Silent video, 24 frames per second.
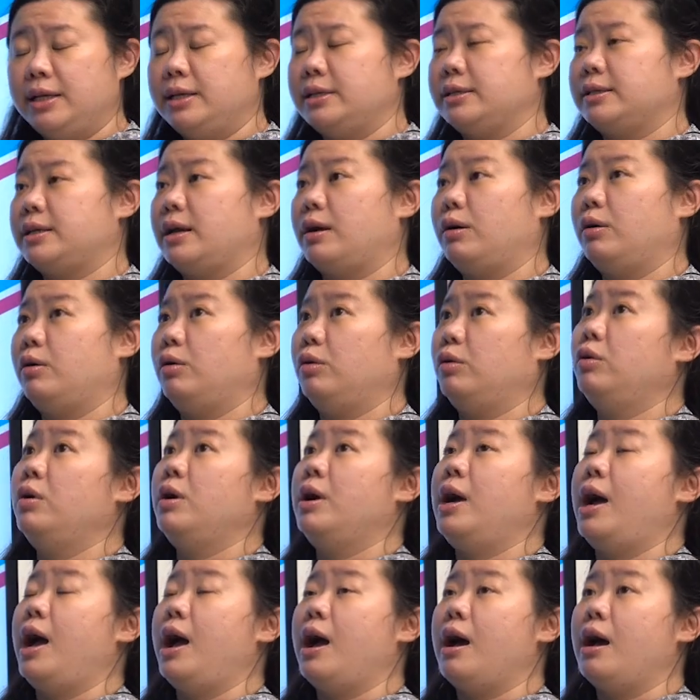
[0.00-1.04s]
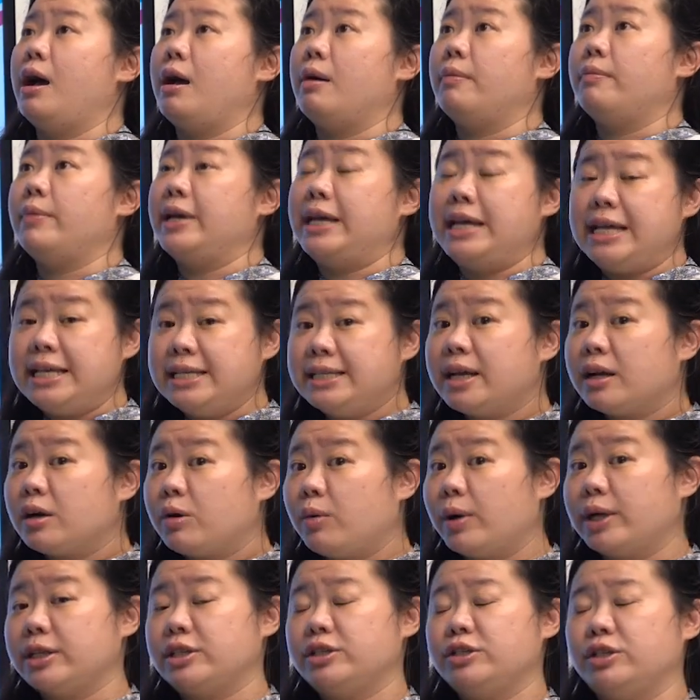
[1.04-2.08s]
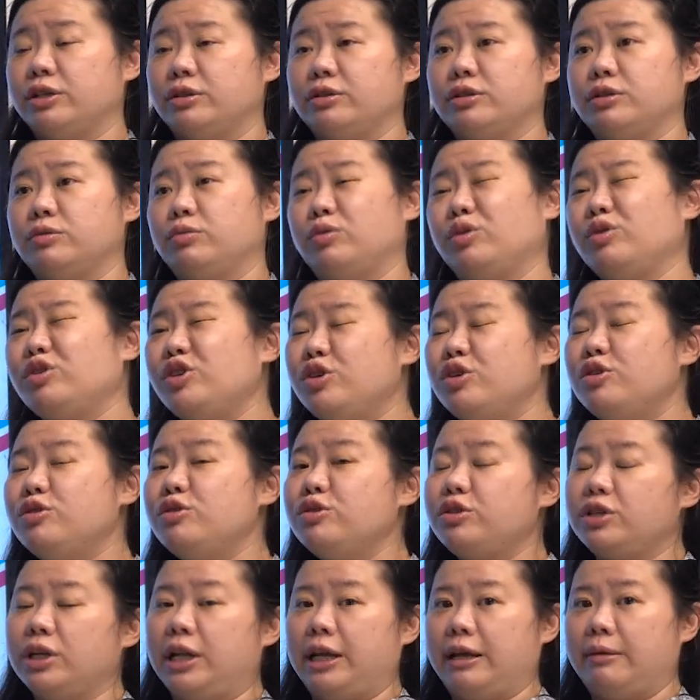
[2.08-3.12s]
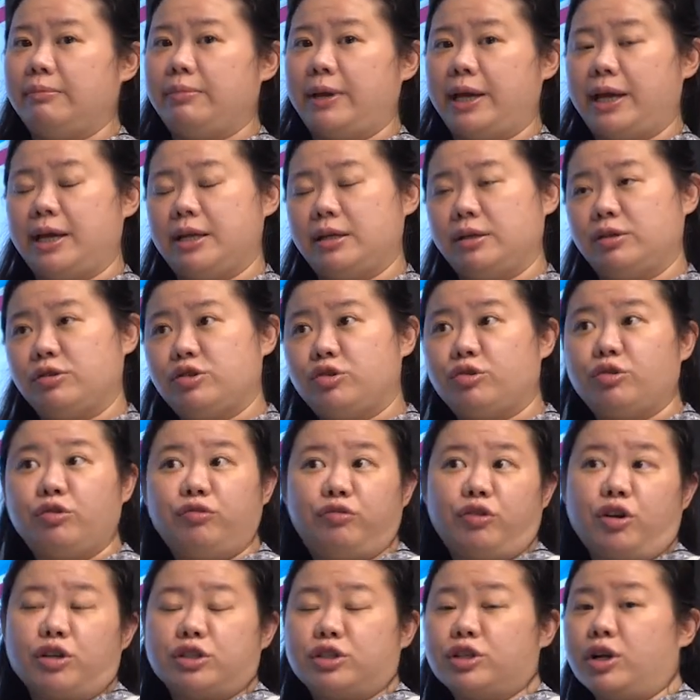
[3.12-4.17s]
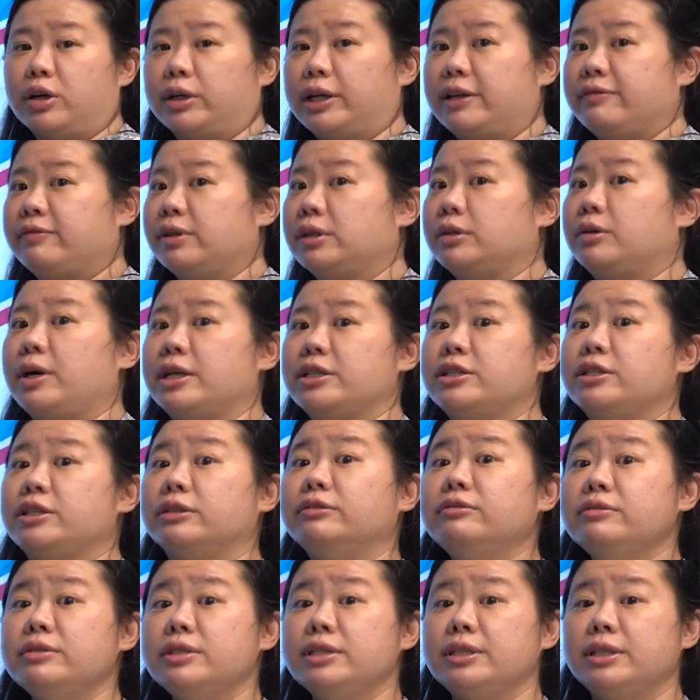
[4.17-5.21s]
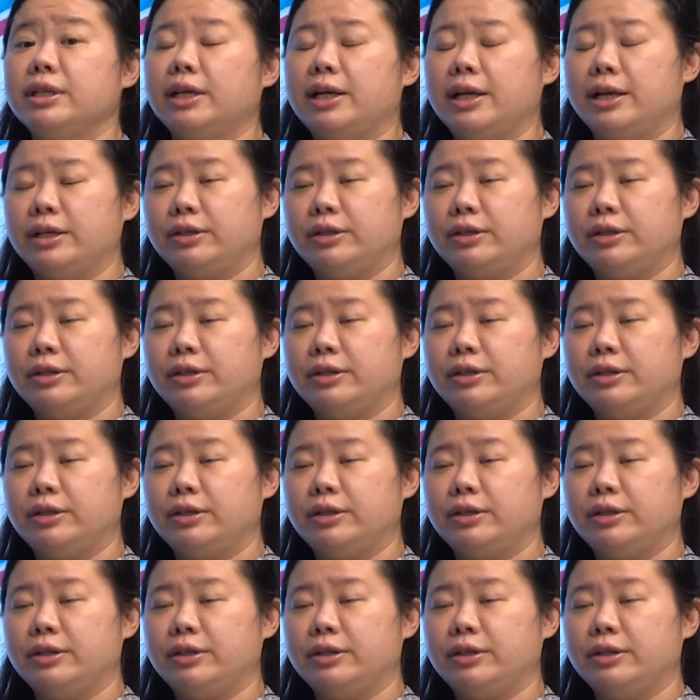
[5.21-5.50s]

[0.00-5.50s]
So easier questions will usually be true, false, not given questions,